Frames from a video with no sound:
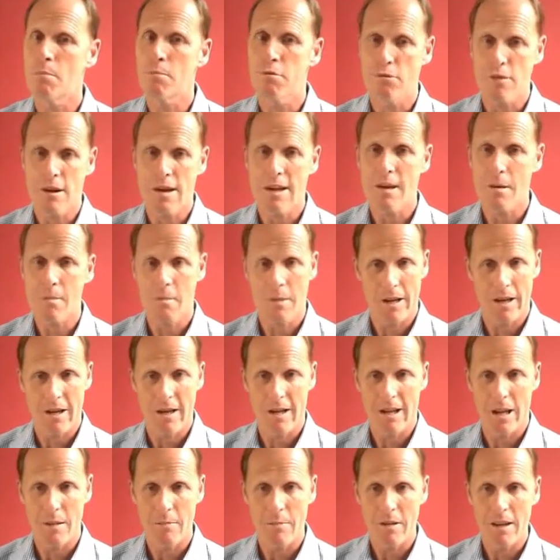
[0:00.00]
break a bad
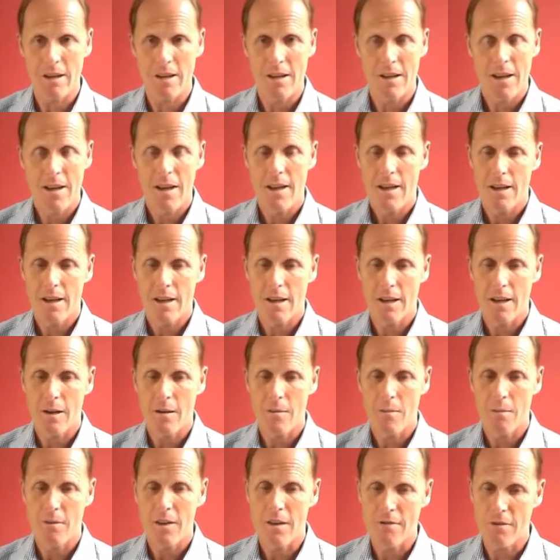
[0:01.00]
habit,
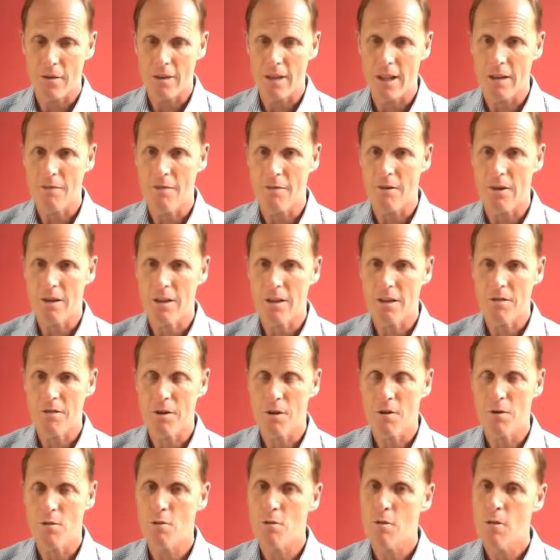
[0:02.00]
they find that very
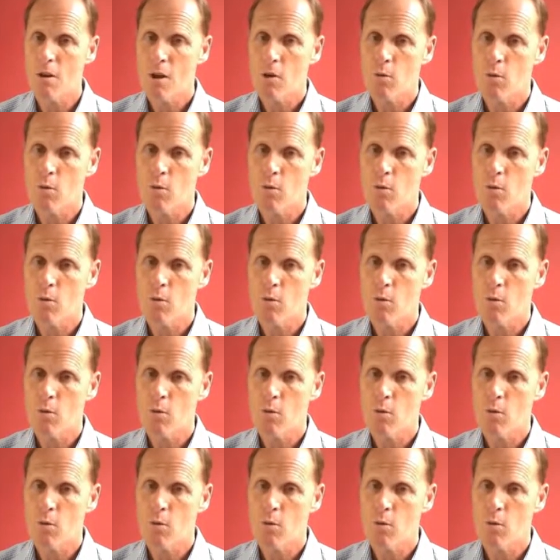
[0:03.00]
difficult.